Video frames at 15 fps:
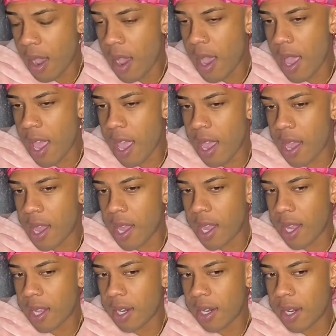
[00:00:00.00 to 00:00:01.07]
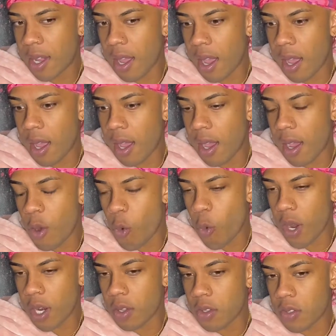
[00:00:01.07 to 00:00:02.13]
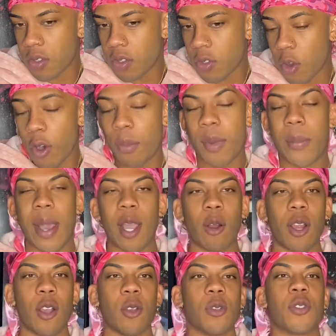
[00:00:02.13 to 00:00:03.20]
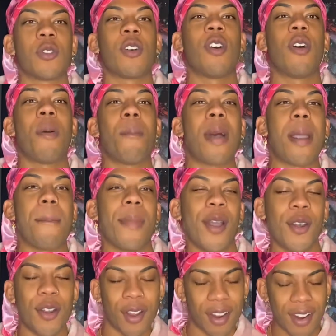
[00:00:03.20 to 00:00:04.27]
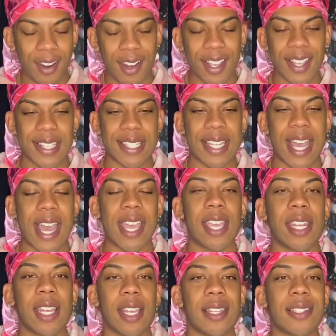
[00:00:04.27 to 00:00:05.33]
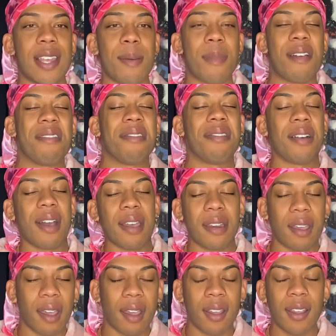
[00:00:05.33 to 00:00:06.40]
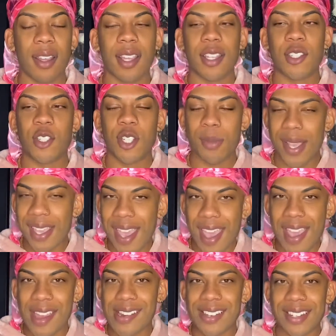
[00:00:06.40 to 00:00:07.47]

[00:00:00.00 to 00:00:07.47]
And what else? Oh, my background. So my mother is Guyanese and my father is Jamaican.